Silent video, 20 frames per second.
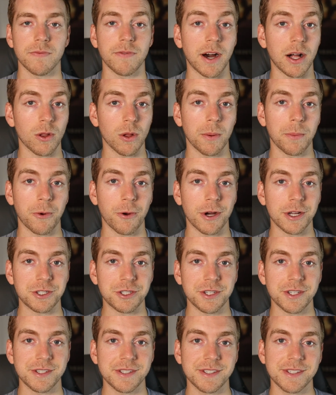Follow-up
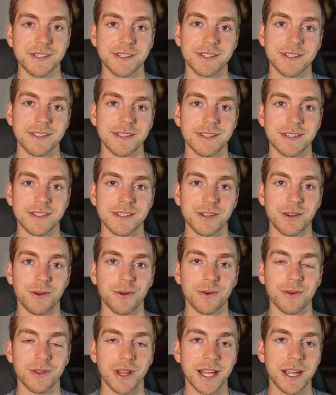questions.
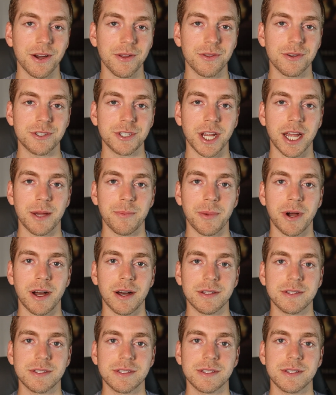So, like other
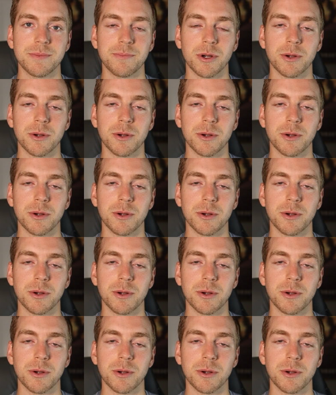chatbots,